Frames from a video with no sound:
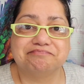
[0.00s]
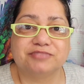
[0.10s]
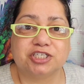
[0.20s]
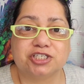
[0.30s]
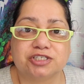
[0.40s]

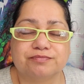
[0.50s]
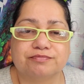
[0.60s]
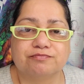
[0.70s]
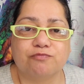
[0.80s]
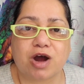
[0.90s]
Just
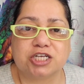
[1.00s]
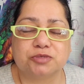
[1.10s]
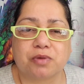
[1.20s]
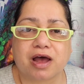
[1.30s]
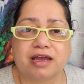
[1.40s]
watch
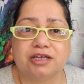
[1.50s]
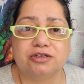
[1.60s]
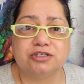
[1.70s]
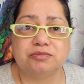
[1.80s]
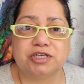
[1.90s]
my
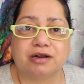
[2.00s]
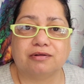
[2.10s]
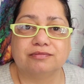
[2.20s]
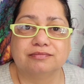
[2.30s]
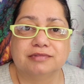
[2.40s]
YouTube channel.